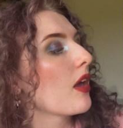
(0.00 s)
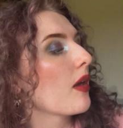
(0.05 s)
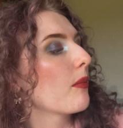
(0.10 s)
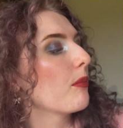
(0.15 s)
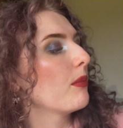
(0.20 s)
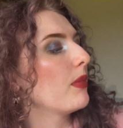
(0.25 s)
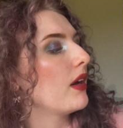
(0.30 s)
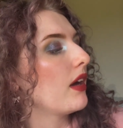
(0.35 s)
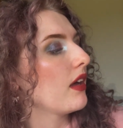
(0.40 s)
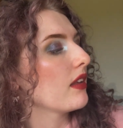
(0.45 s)

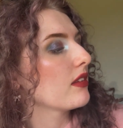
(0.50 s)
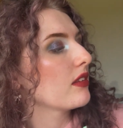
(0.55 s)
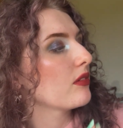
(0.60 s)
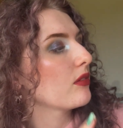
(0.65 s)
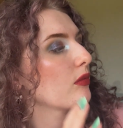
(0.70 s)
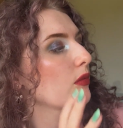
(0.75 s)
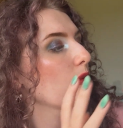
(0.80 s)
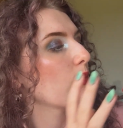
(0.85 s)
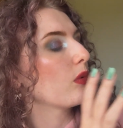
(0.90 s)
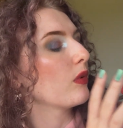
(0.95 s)
But
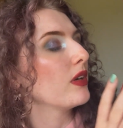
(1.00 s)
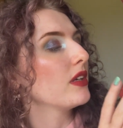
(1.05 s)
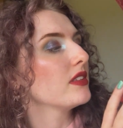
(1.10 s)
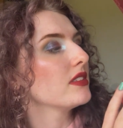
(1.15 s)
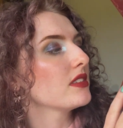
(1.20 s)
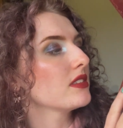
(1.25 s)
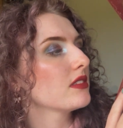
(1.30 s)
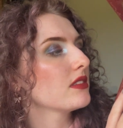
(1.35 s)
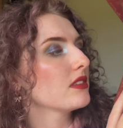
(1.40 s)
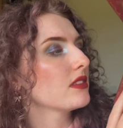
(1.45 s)

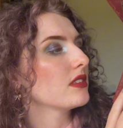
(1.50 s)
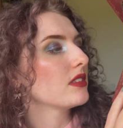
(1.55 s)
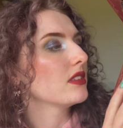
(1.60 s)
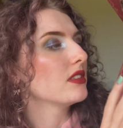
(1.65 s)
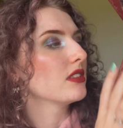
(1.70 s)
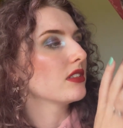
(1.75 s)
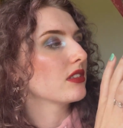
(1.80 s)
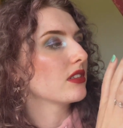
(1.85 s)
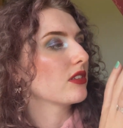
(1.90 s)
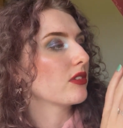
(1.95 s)
when
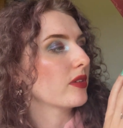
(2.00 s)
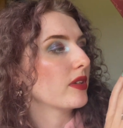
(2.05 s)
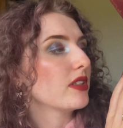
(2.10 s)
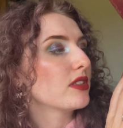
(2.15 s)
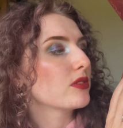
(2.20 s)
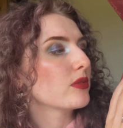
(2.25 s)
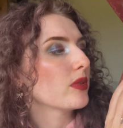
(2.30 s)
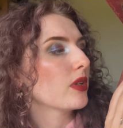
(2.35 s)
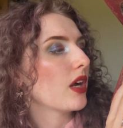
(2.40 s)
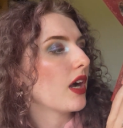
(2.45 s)
the greens
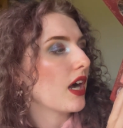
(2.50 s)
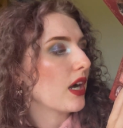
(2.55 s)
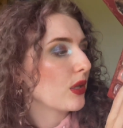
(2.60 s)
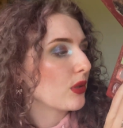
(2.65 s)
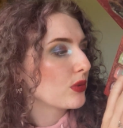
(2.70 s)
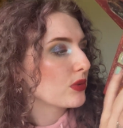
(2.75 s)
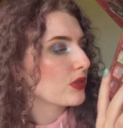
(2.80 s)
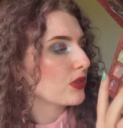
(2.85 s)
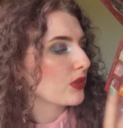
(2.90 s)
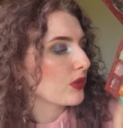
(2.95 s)
were
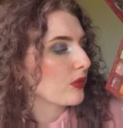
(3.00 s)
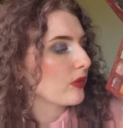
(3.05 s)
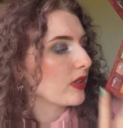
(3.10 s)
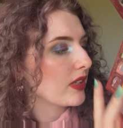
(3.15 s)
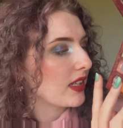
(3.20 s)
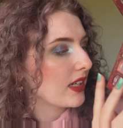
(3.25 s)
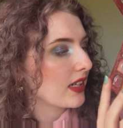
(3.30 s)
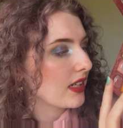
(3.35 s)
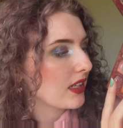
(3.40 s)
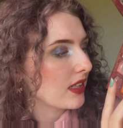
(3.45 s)
out, or when
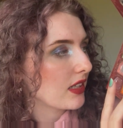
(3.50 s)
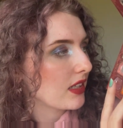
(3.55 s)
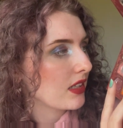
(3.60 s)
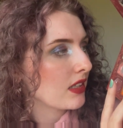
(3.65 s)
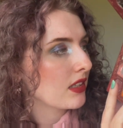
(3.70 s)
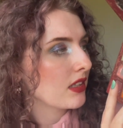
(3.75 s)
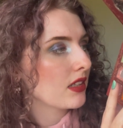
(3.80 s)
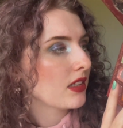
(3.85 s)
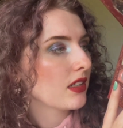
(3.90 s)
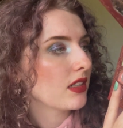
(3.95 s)
I
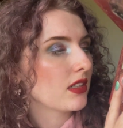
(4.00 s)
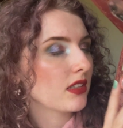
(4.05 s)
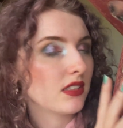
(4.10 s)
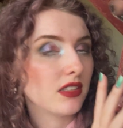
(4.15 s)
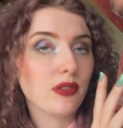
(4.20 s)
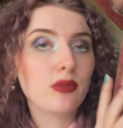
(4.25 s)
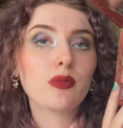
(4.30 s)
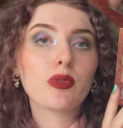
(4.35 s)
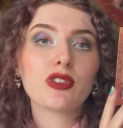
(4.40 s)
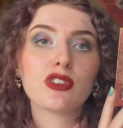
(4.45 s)

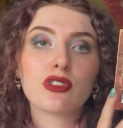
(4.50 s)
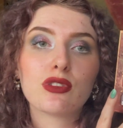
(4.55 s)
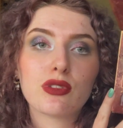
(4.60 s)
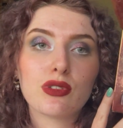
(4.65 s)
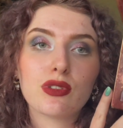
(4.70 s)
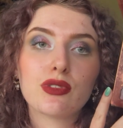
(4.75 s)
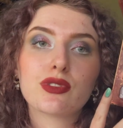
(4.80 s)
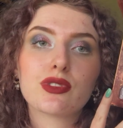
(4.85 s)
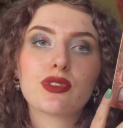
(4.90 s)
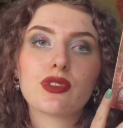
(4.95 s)
didn't want to
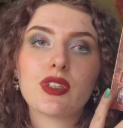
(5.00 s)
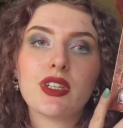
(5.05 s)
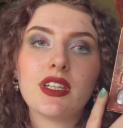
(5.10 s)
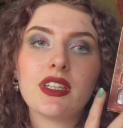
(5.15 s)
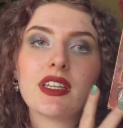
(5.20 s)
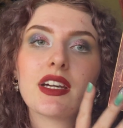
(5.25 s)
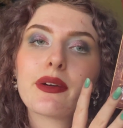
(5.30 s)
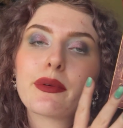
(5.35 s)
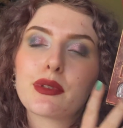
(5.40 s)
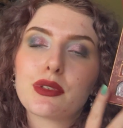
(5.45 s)
use green,
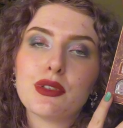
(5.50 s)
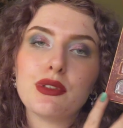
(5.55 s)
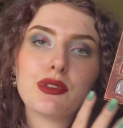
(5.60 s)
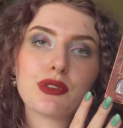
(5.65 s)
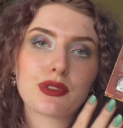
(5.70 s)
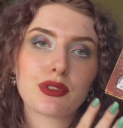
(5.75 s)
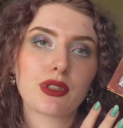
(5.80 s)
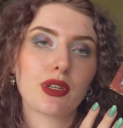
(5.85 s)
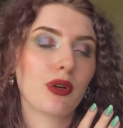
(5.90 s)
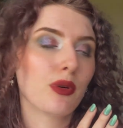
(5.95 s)
I would
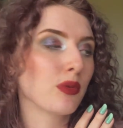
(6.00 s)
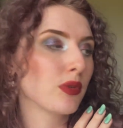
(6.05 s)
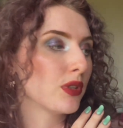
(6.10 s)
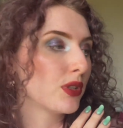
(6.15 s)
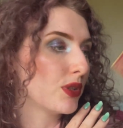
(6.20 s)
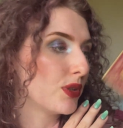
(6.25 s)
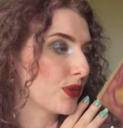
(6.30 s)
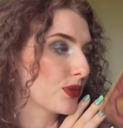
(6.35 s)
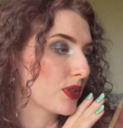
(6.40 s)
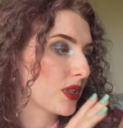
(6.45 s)
usually only
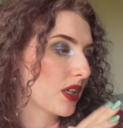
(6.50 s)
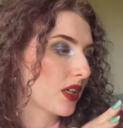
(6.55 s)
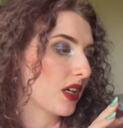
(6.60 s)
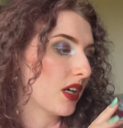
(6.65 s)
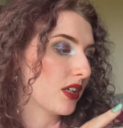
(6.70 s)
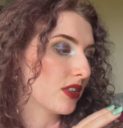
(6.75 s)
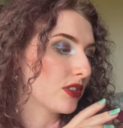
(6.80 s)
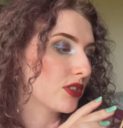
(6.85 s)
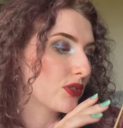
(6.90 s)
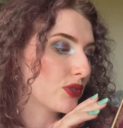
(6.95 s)
use like
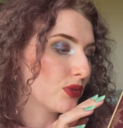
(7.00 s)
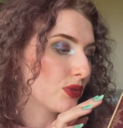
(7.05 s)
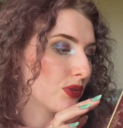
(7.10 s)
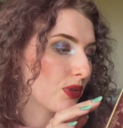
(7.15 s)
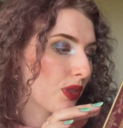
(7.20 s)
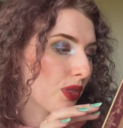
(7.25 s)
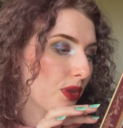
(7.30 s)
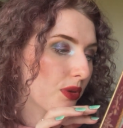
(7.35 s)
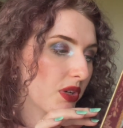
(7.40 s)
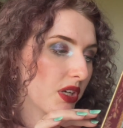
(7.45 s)
either 2 to
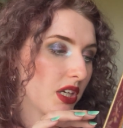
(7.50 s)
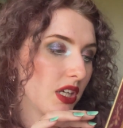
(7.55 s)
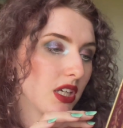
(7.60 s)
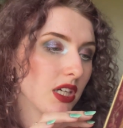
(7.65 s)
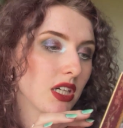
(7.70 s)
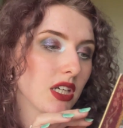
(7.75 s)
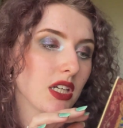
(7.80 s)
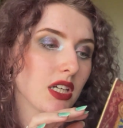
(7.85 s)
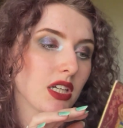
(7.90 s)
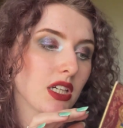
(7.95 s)
3
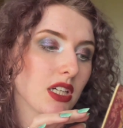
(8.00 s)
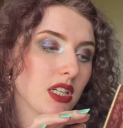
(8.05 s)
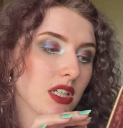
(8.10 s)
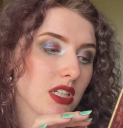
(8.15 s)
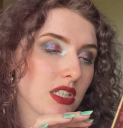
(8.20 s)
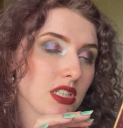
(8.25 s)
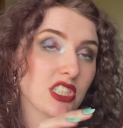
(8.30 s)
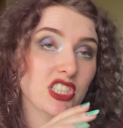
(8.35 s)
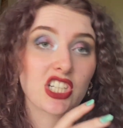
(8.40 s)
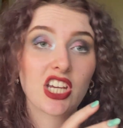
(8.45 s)

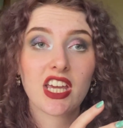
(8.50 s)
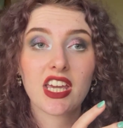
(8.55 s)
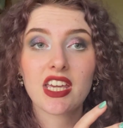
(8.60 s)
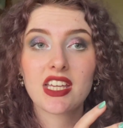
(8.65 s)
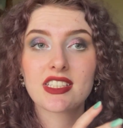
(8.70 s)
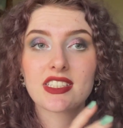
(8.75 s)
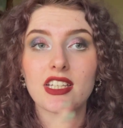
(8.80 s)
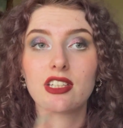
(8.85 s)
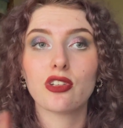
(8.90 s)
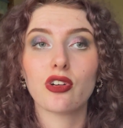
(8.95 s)
shades,
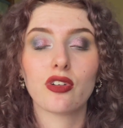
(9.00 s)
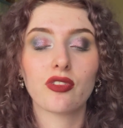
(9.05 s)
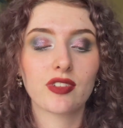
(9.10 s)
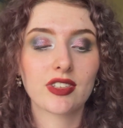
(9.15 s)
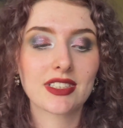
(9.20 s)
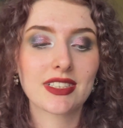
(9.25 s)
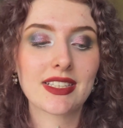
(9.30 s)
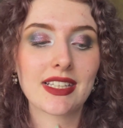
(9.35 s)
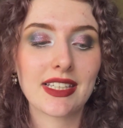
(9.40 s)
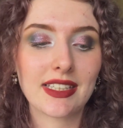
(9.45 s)
and
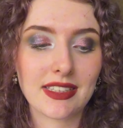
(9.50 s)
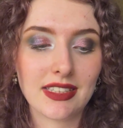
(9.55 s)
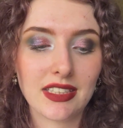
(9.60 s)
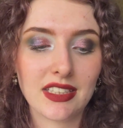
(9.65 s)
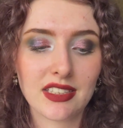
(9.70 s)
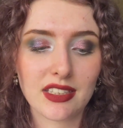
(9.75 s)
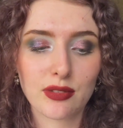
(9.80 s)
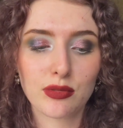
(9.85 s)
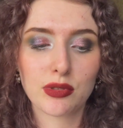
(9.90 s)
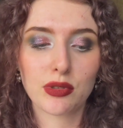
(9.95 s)
obviously at the end
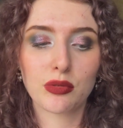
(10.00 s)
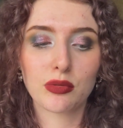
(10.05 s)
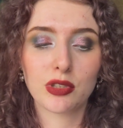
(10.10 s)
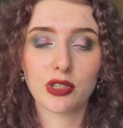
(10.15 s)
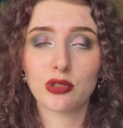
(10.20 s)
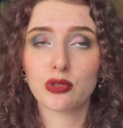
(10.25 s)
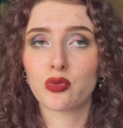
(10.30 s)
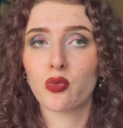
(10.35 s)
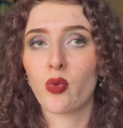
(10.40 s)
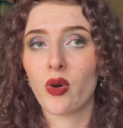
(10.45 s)
I would only
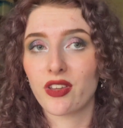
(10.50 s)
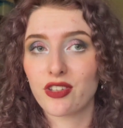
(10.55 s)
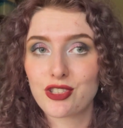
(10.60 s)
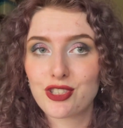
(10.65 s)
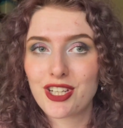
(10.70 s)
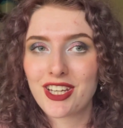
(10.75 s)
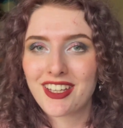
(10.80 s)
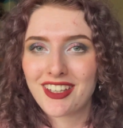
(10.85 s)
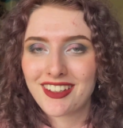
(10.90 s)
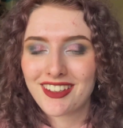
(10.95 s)
use one
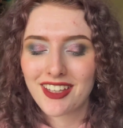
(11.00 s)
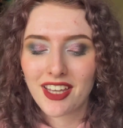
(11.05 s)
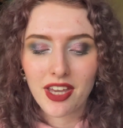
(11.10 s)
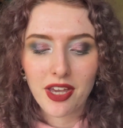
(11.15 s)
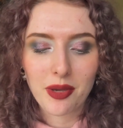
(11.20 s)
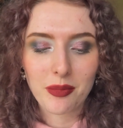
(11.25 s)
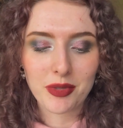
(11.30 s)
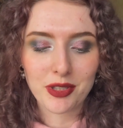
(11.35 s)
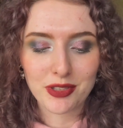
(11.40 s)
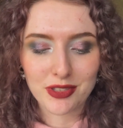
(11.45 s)
shade
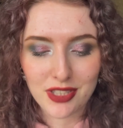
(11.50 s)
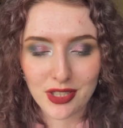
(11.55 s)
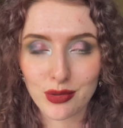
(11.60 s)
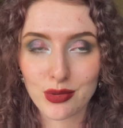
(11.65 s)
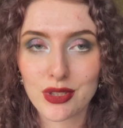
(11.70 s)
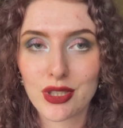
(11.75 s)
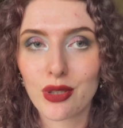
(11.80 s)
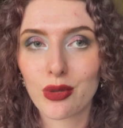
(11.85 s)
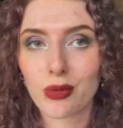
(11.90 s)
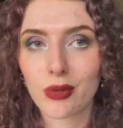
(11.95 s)
because that was
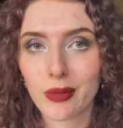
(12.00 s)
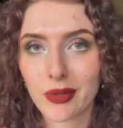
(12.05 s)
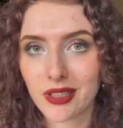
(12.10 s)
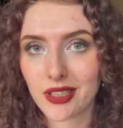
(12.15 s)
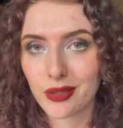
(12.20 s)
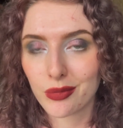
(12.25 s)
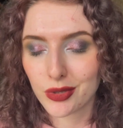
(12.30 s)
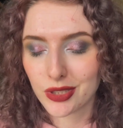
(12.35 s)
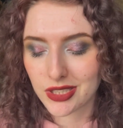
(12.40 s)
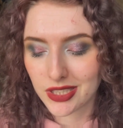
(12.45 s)
the only one that
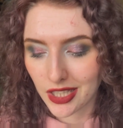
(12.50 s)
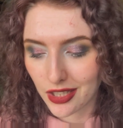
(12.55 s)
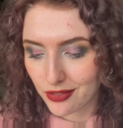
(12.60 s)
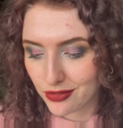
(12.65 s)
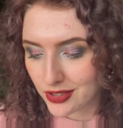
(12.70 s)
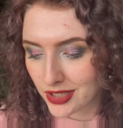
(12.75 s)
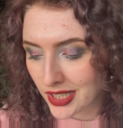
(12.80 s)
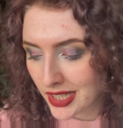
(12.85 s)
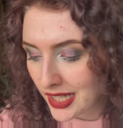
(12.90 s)
was left.